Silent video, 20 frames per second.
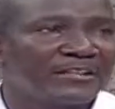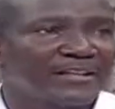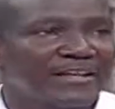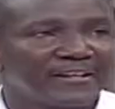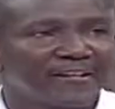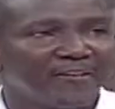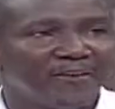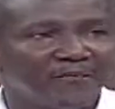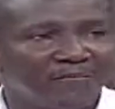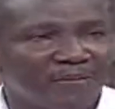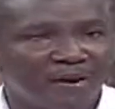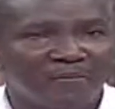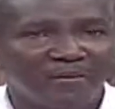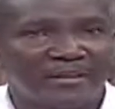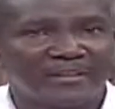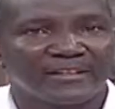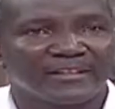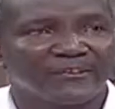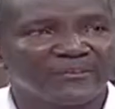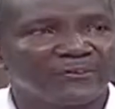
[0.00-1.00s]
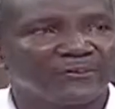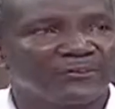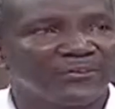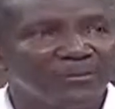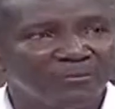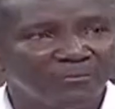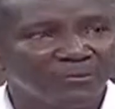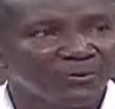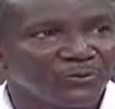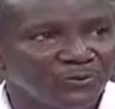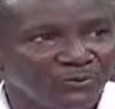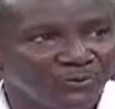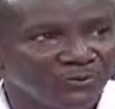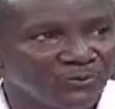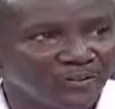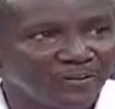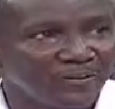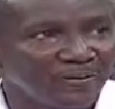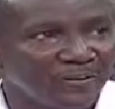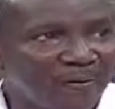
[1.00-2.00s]
that our farmers are not only
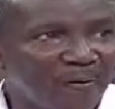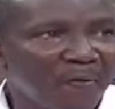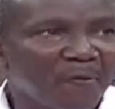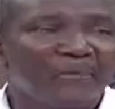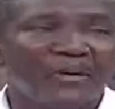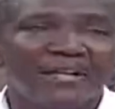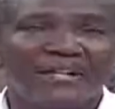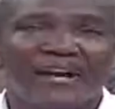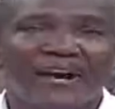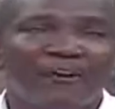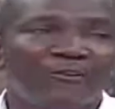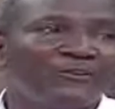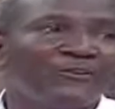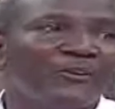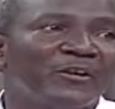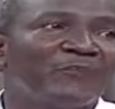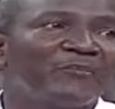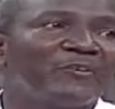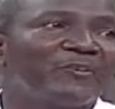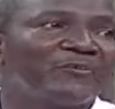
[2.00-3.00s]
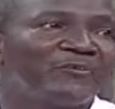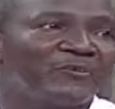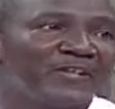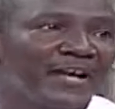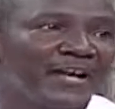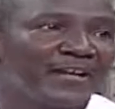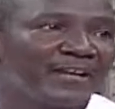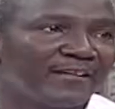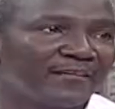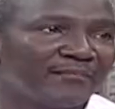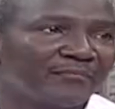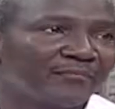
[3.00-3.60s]
producing, but they are also able to sell.